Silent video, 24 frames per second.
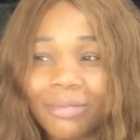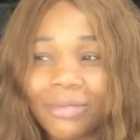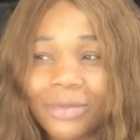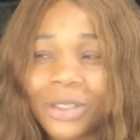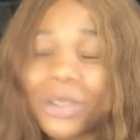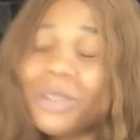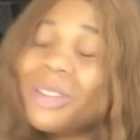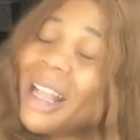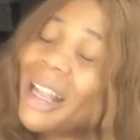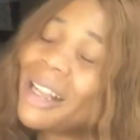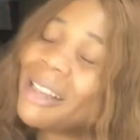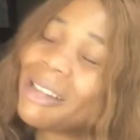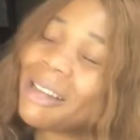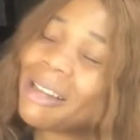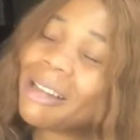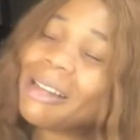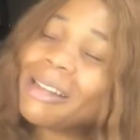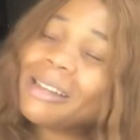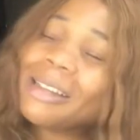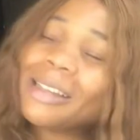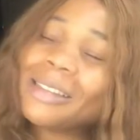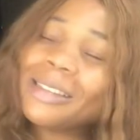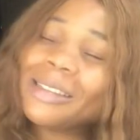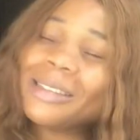Should I tell
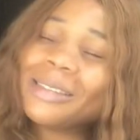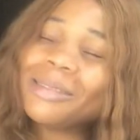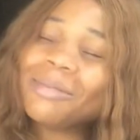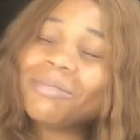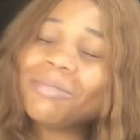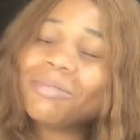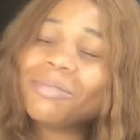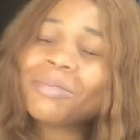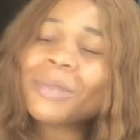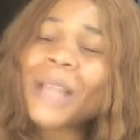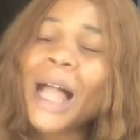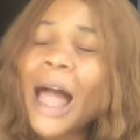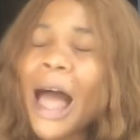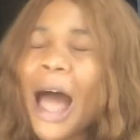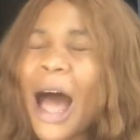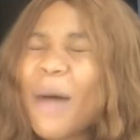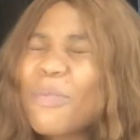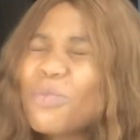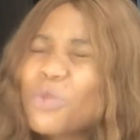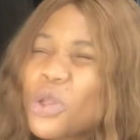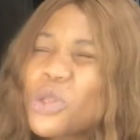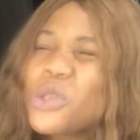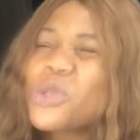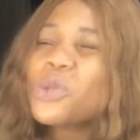her that
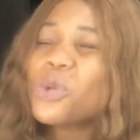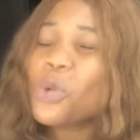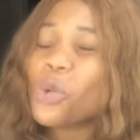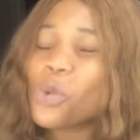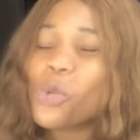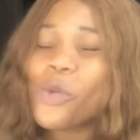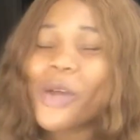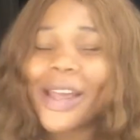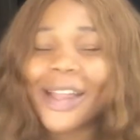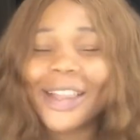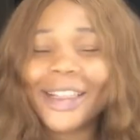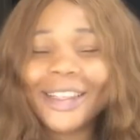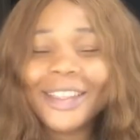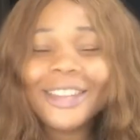I'm not so well?